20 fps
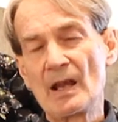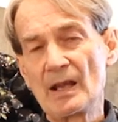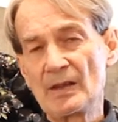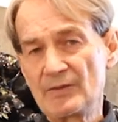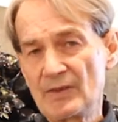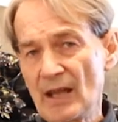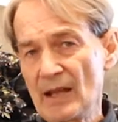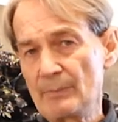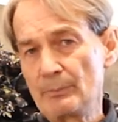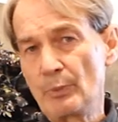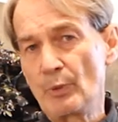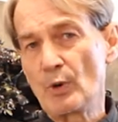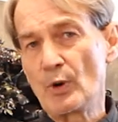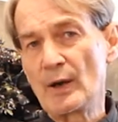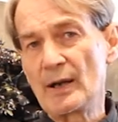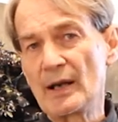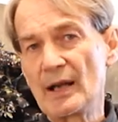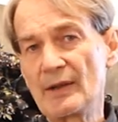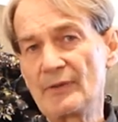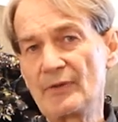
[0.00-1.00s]
At that
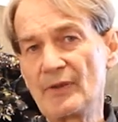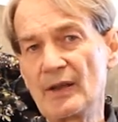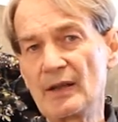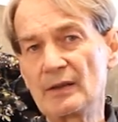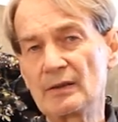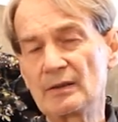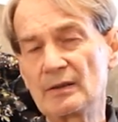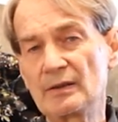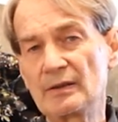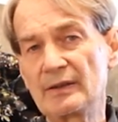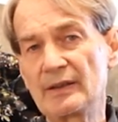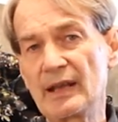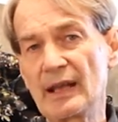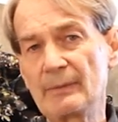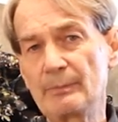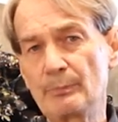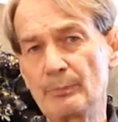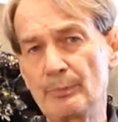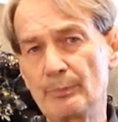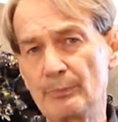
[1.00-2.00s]
point, I think
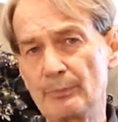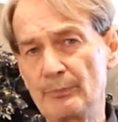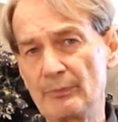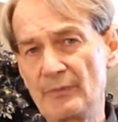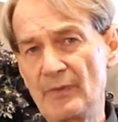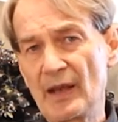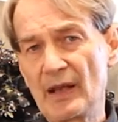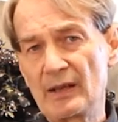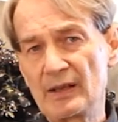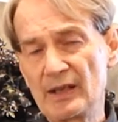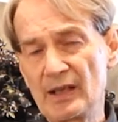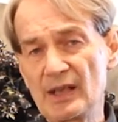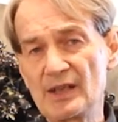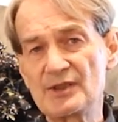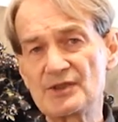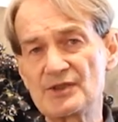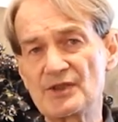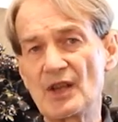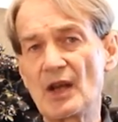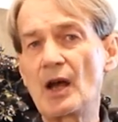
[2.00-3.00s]
that
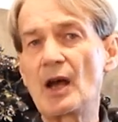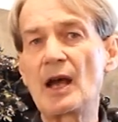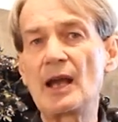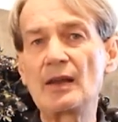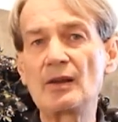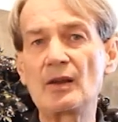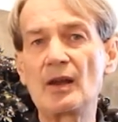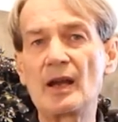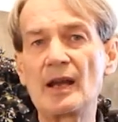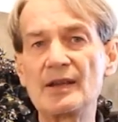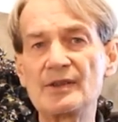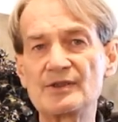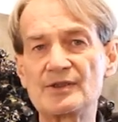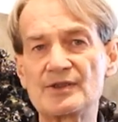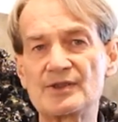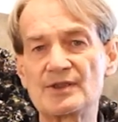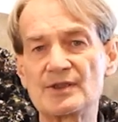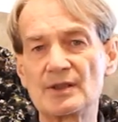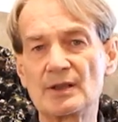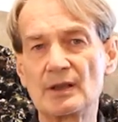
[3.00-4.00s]
hits the
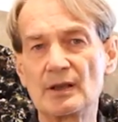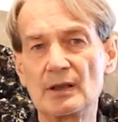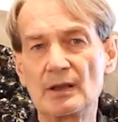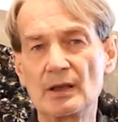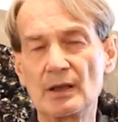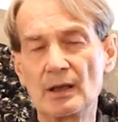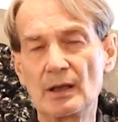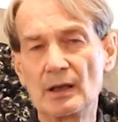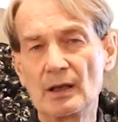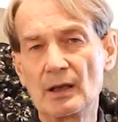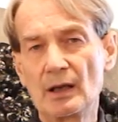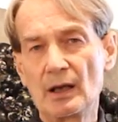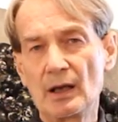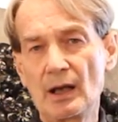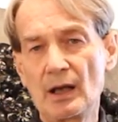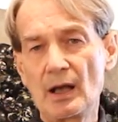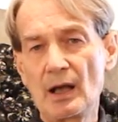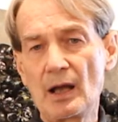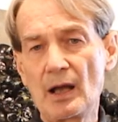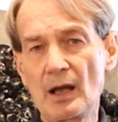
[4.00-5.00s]
highlights
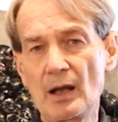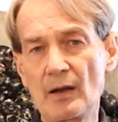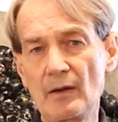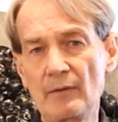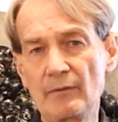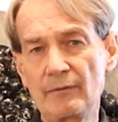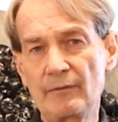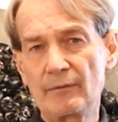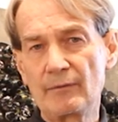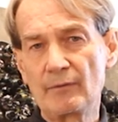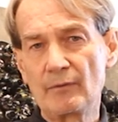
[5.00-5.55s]
of